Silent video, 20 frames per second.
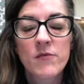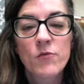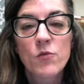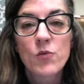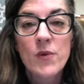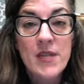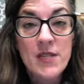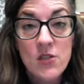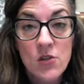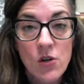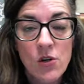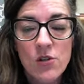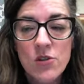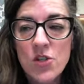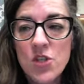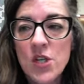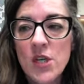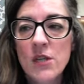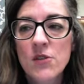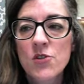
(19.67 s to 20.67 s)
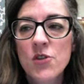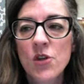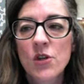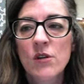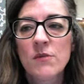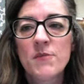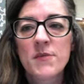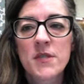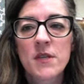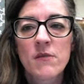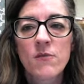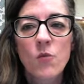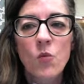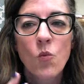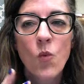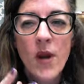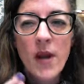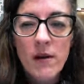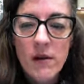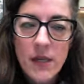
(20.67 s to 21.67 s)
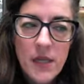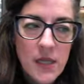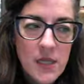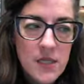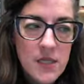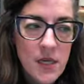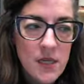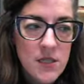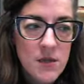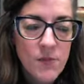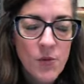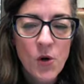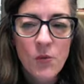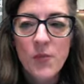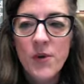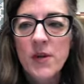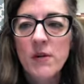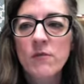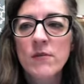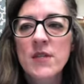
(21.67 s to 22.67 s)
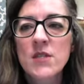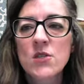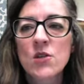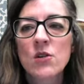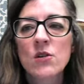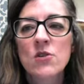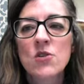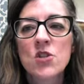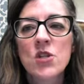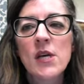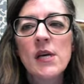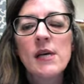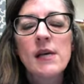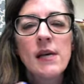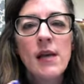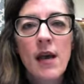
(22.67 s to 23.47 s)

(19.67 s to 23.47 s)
of research in terms of where to conduct appropriate research,